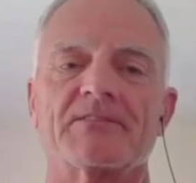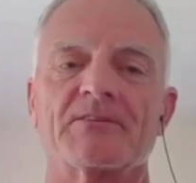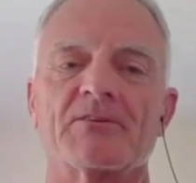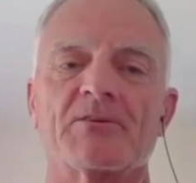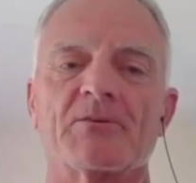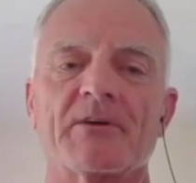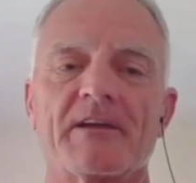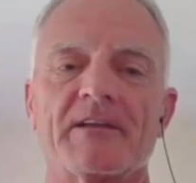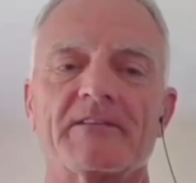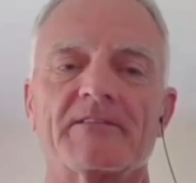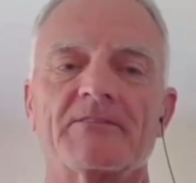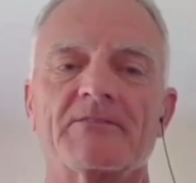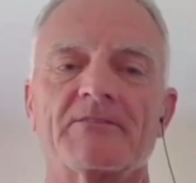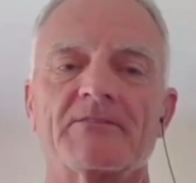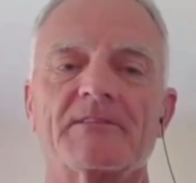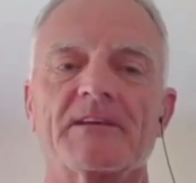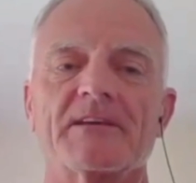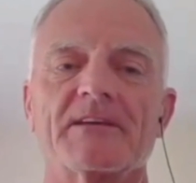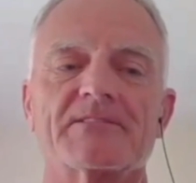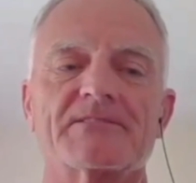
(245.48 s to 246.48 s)
to go ahead and do
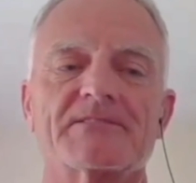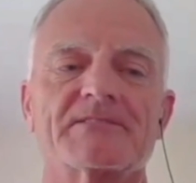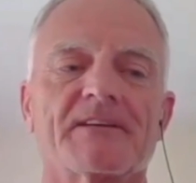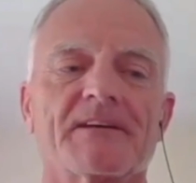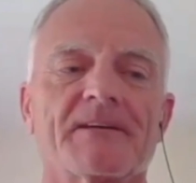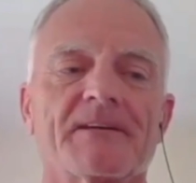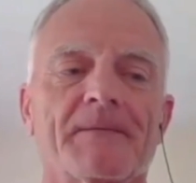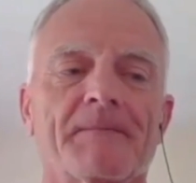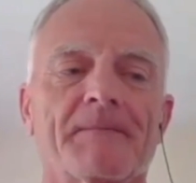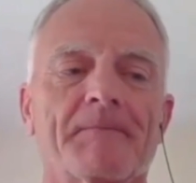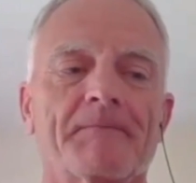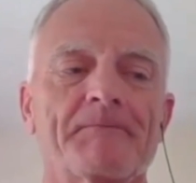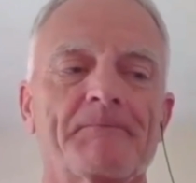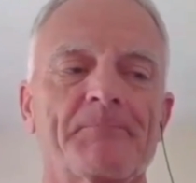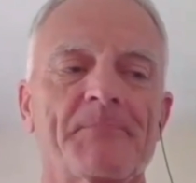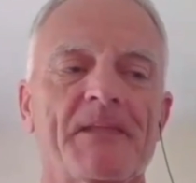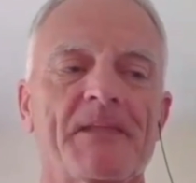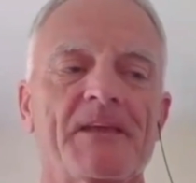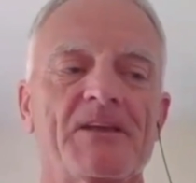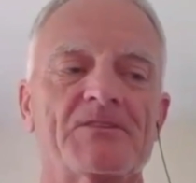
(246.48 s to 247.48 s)
this.
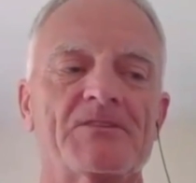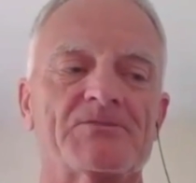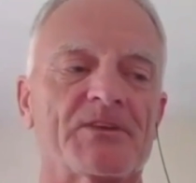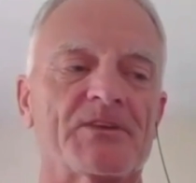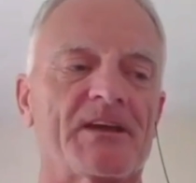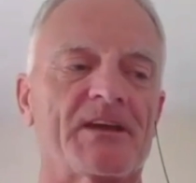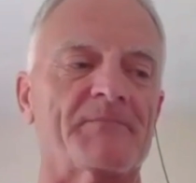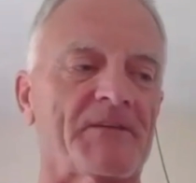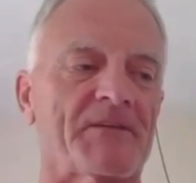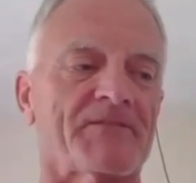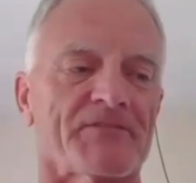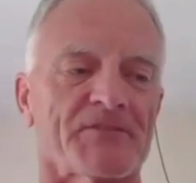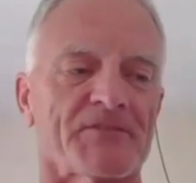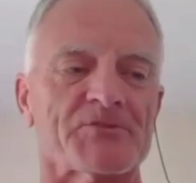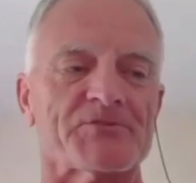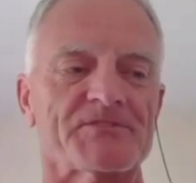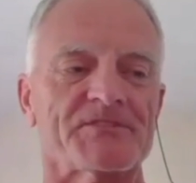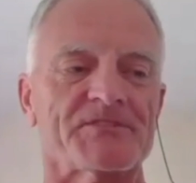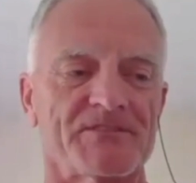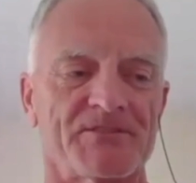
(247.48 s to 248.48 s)
So yeah, I'm the
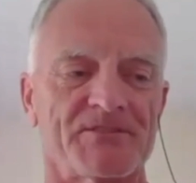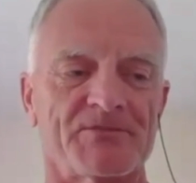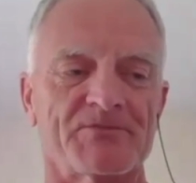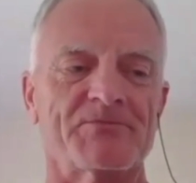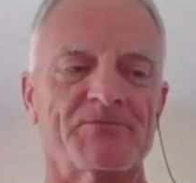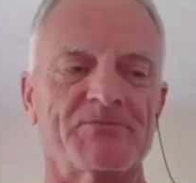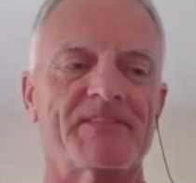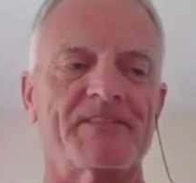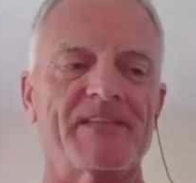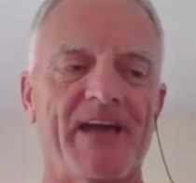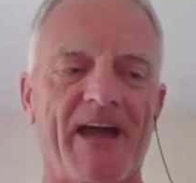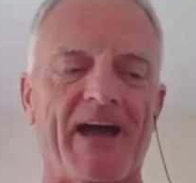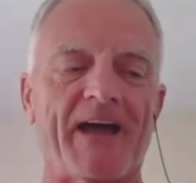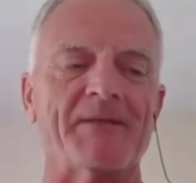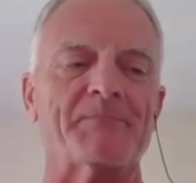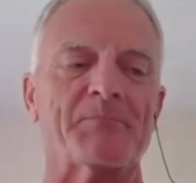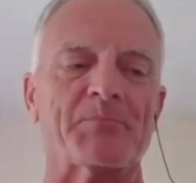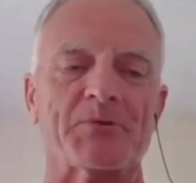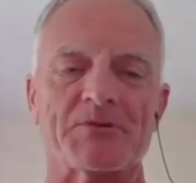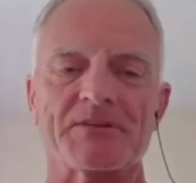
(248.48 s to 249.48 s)
first to do that
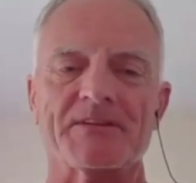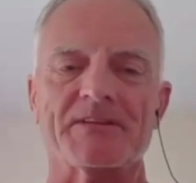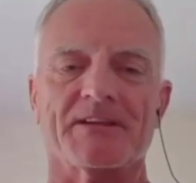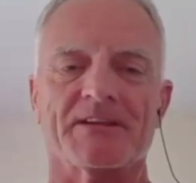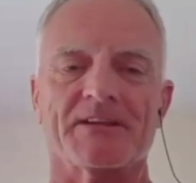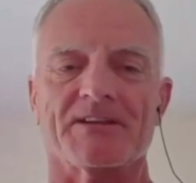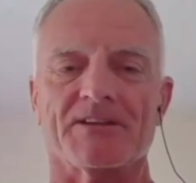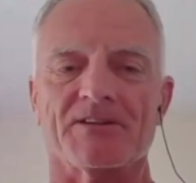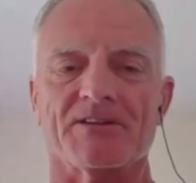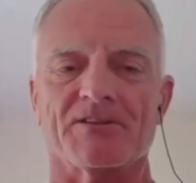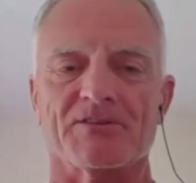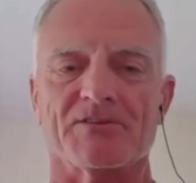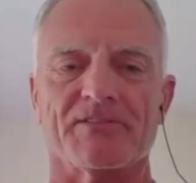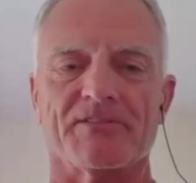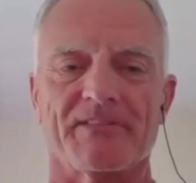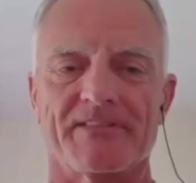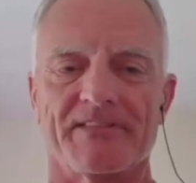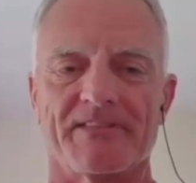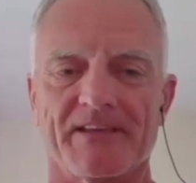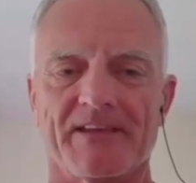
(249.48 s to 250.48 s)
particular
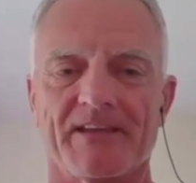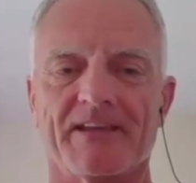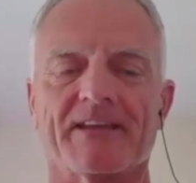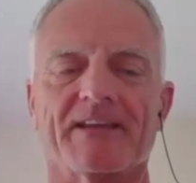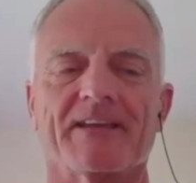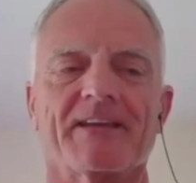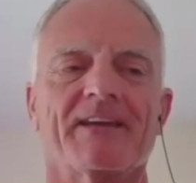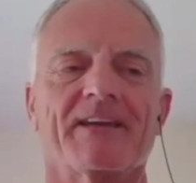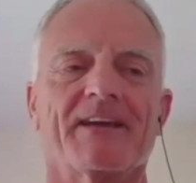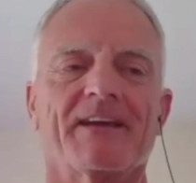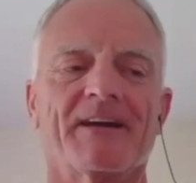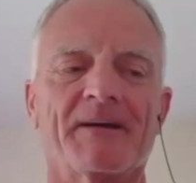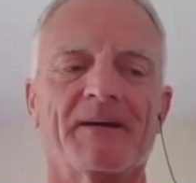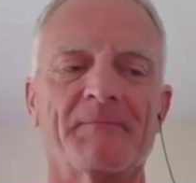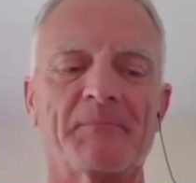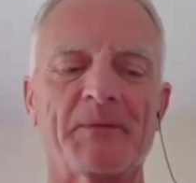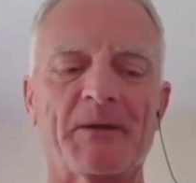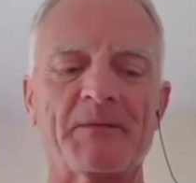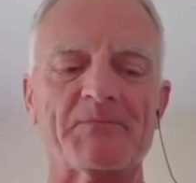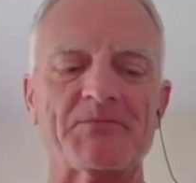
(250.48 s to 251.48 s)
thing,
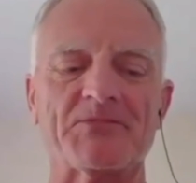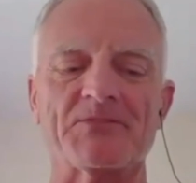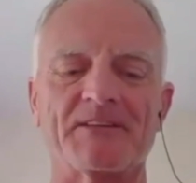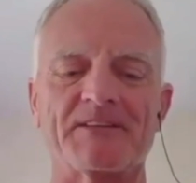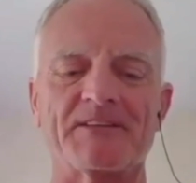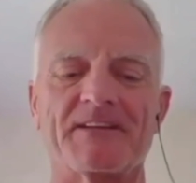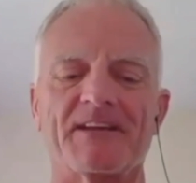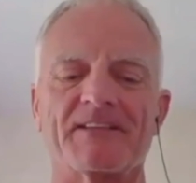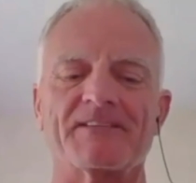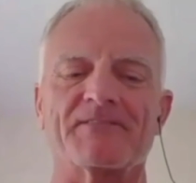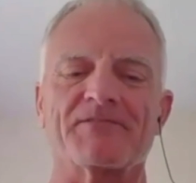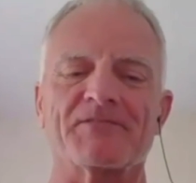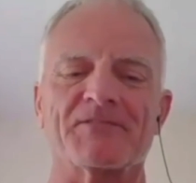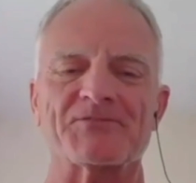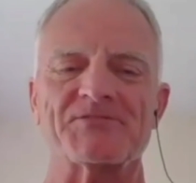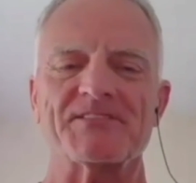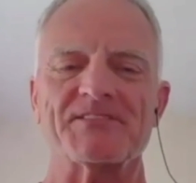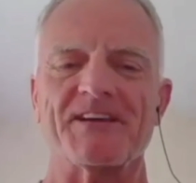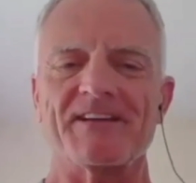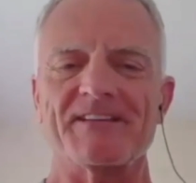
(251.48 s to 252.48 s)
but I'm certainly not the
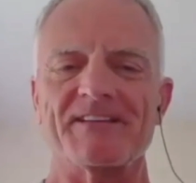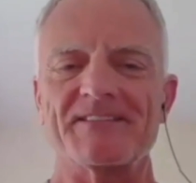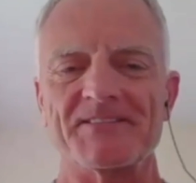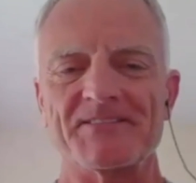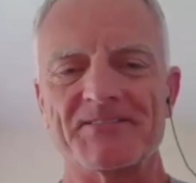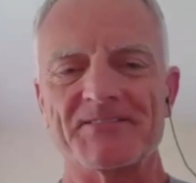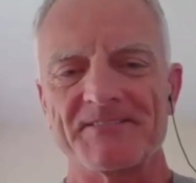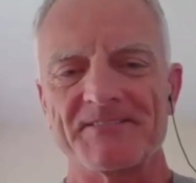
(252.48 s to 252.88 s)
first scientist,